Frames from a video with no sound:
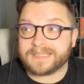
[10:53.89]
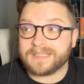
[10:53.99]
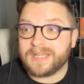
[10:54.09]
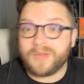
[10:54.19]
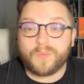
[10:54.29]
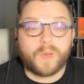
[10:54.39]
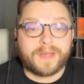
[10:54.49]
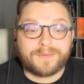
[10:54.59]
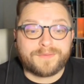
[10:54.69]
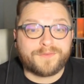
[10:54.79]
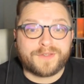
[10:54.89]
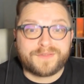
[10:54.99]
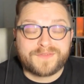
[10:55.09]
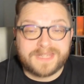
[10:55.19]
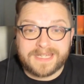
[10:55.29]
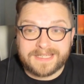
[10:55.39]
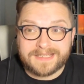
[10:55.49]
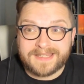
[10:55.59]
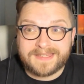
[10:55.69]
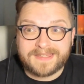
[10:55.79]
like, what,
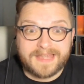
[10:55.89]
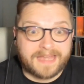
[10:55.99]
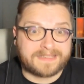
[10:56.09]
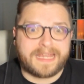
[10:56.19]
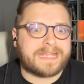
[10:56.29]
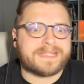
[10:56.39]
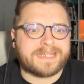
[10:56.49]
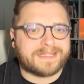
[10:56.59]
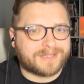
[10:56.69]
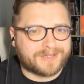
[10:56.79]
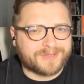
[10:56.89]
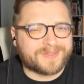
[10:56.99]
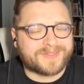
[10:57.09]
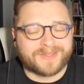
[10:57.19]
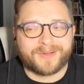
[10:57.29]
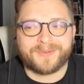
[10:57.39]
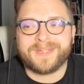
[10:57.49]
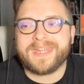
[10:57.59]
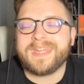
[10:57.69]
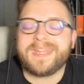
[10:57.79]
15 to 18 years. So
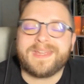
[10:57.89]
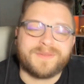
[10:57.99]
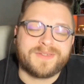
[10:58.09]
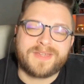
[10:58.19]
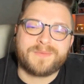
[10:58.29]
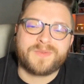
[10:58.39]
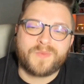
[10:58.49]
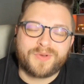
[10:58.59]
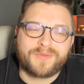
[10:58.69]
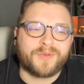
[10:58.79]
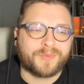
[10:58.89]
it was wonderful